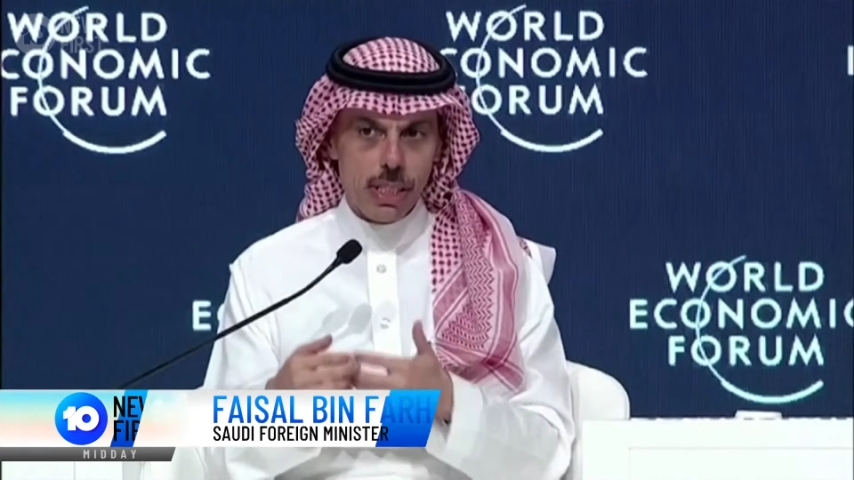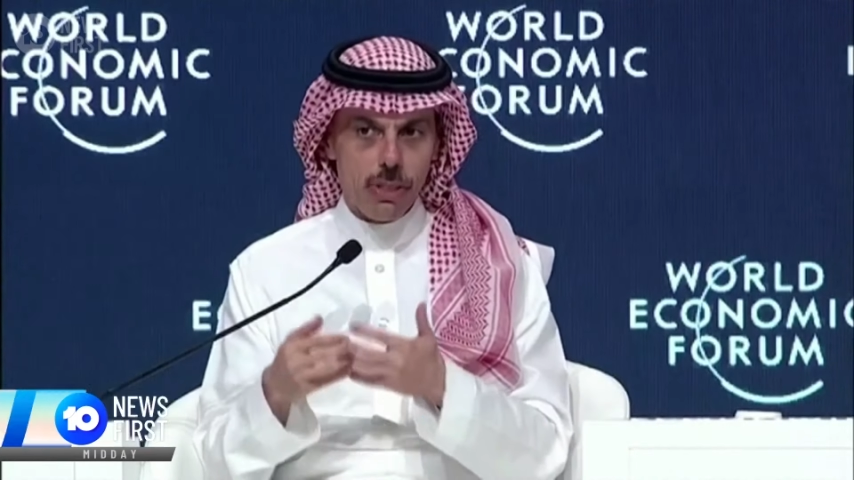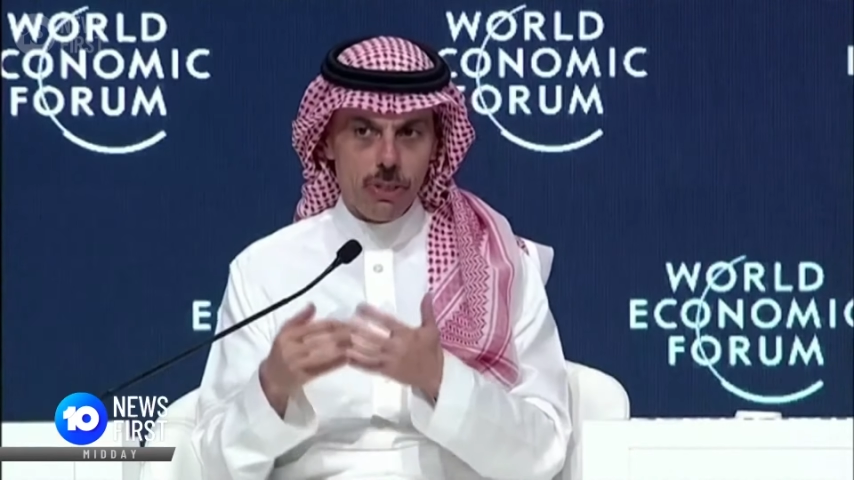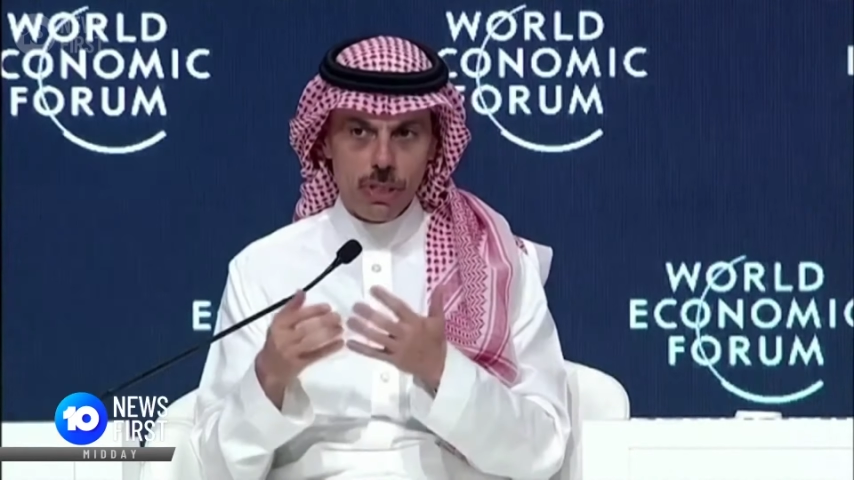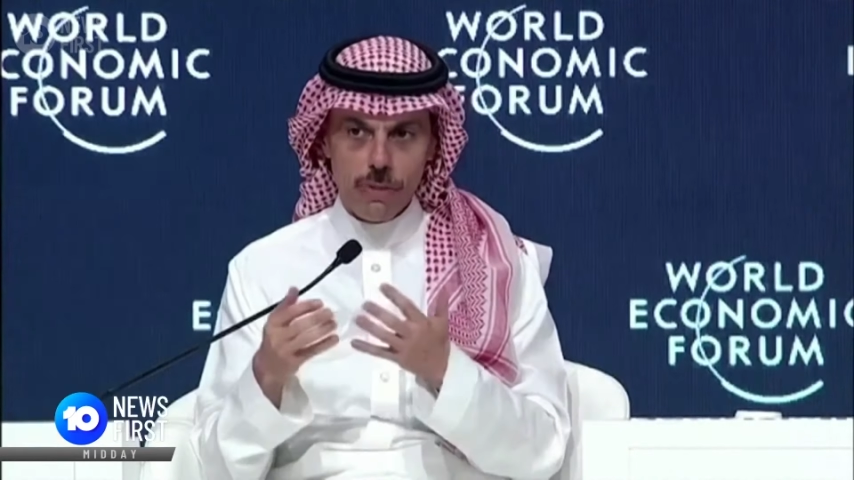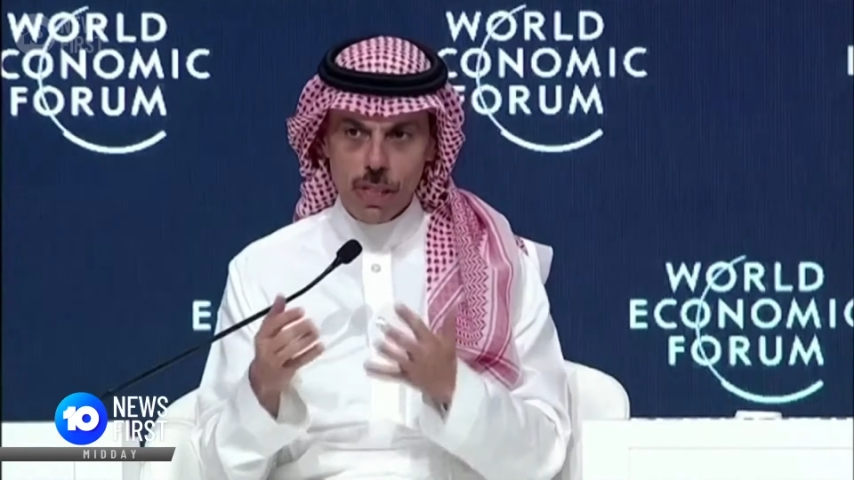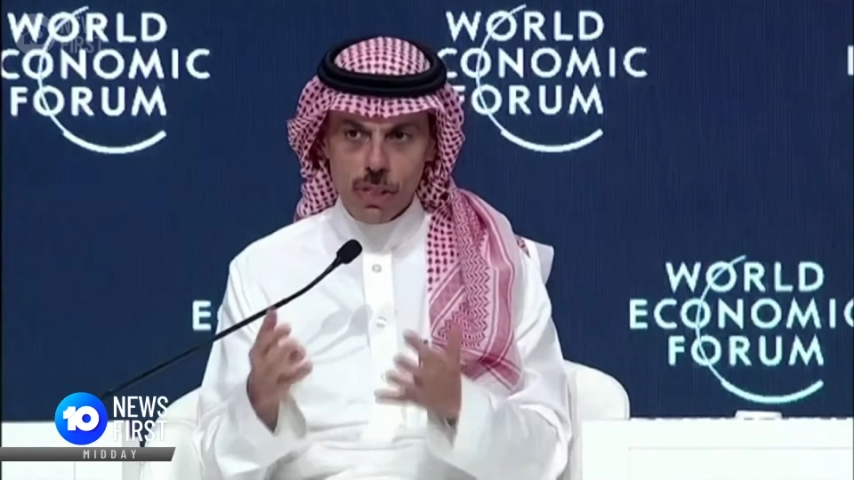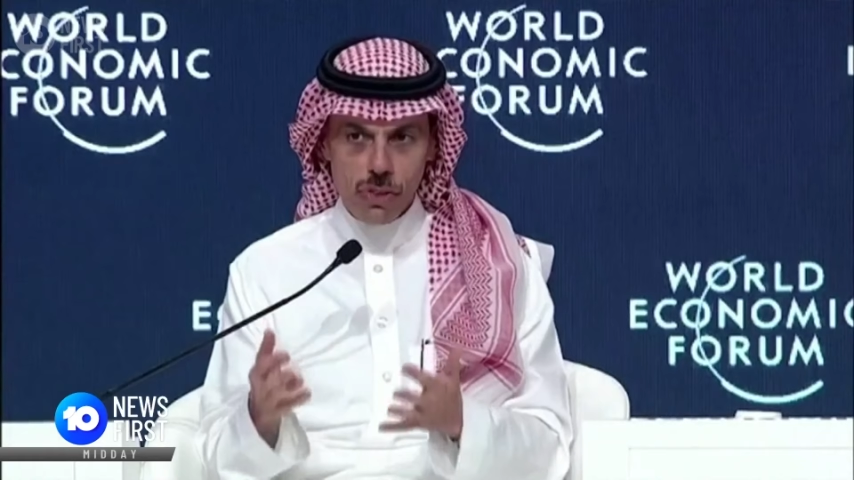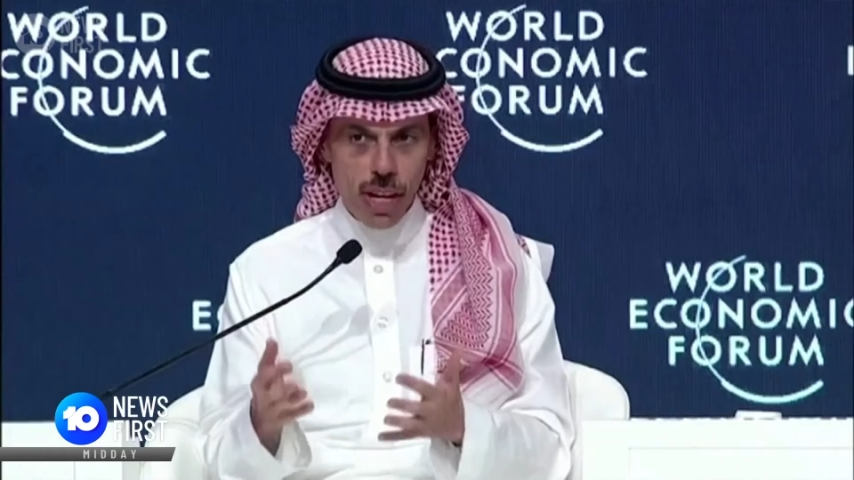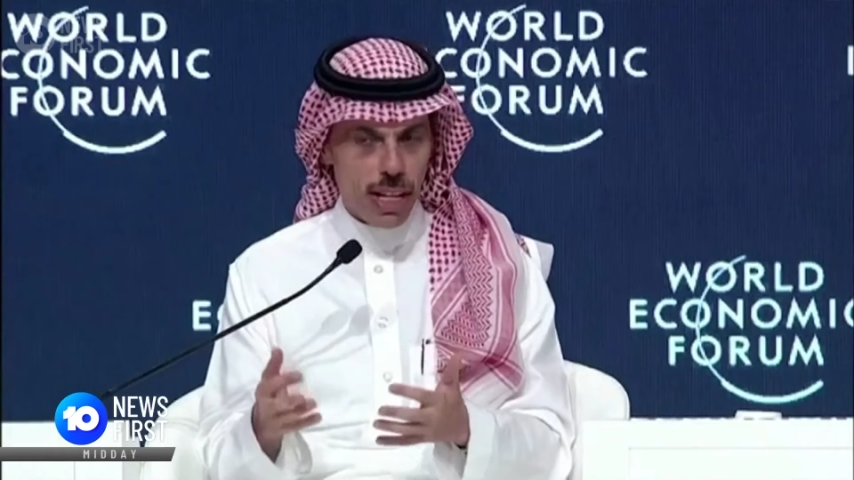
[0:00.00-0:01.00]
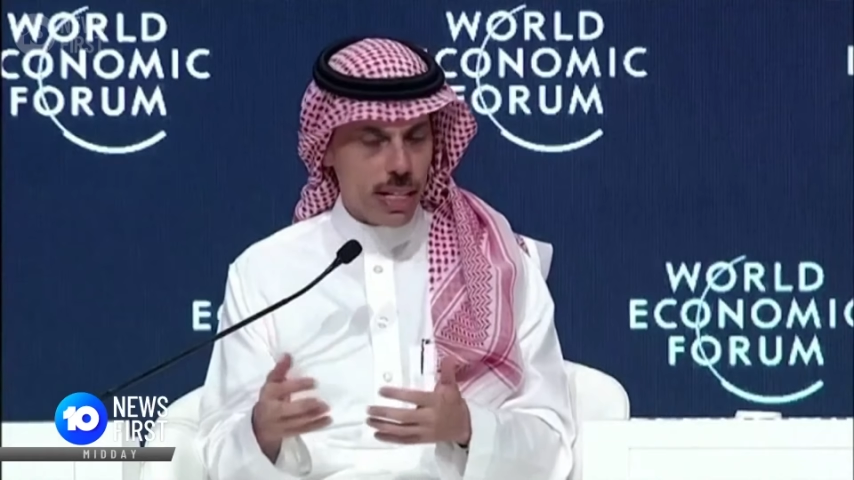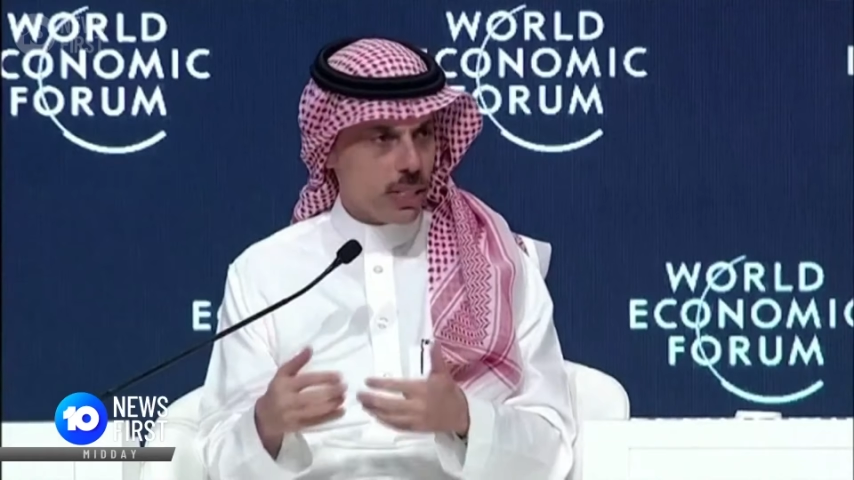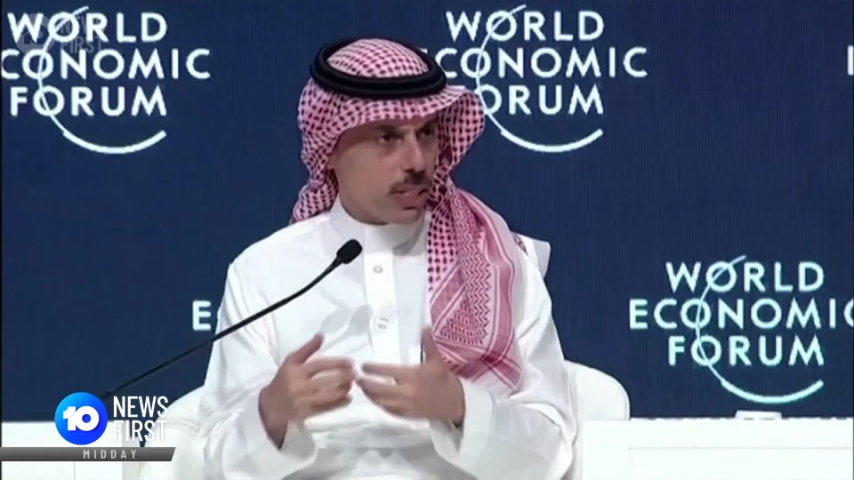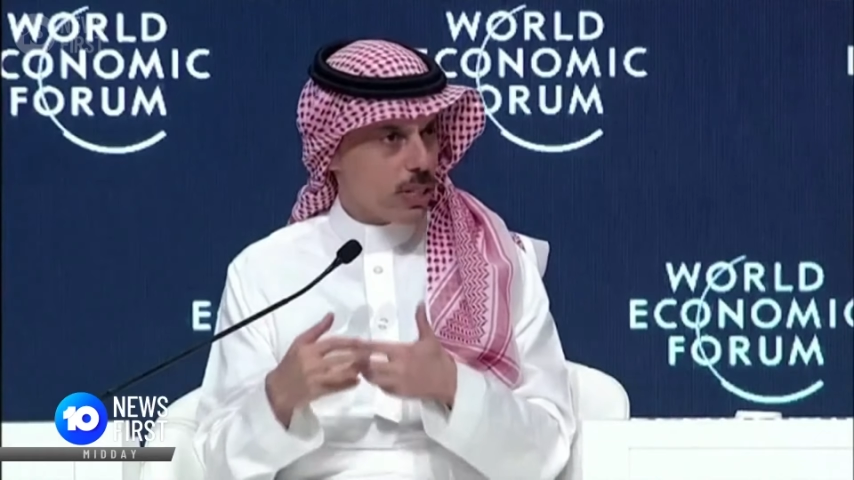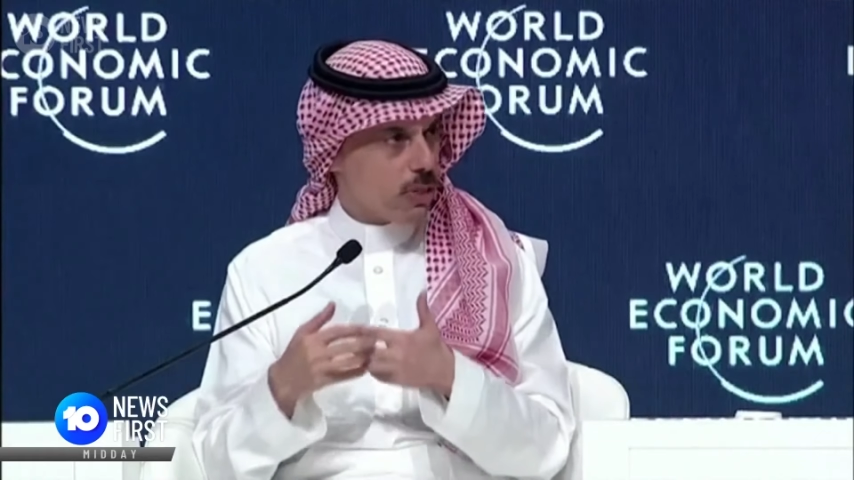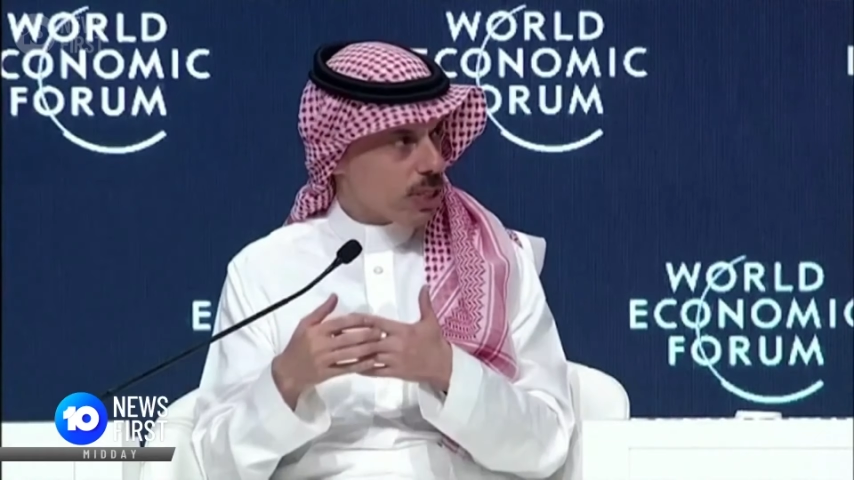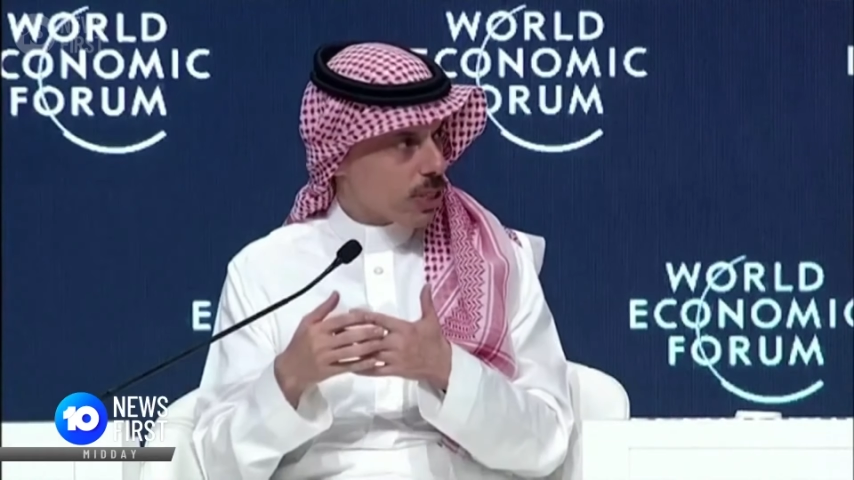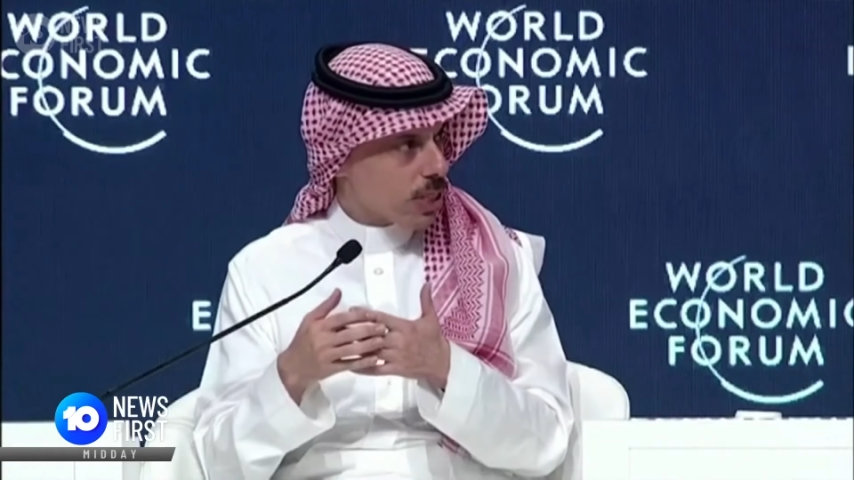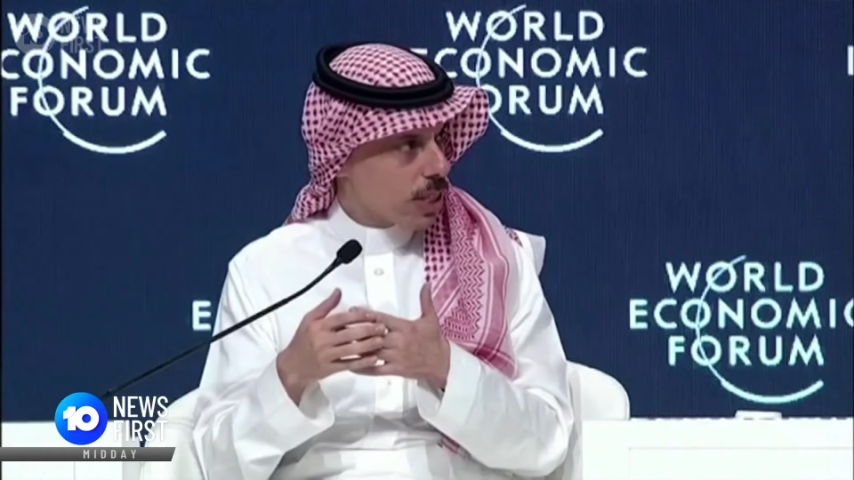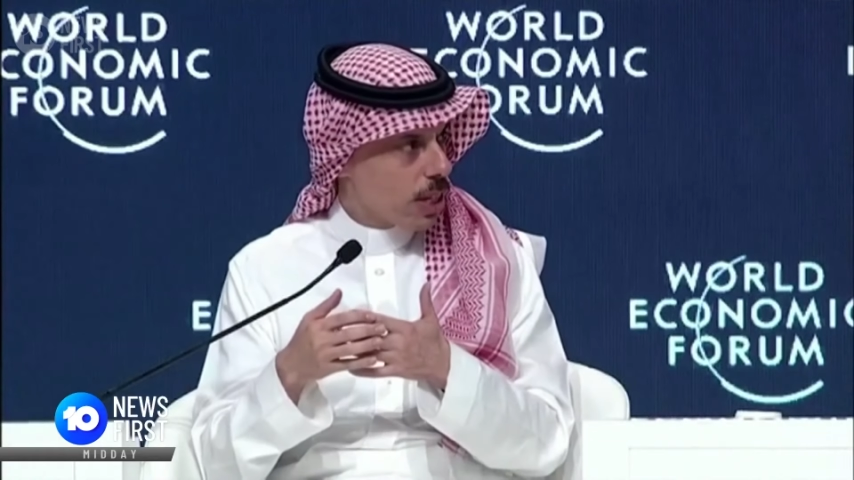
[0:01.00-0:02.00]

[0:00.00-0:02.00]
the interest of the Israelis, the interest